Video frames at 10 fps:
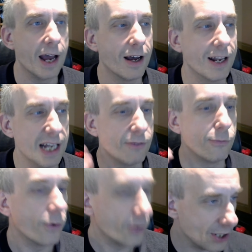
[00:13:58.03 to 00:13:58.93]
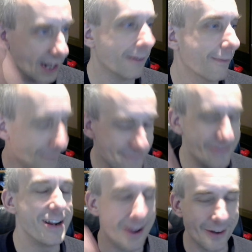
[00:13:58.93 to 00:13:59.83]
And I love watching
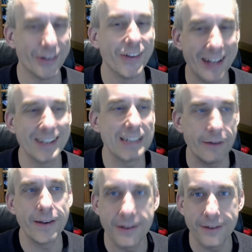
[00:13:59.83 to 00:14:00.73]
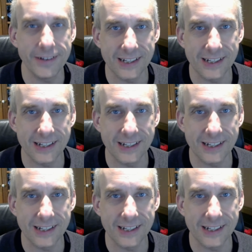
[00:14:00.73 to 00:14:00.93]
videos on that stuff, even if it's a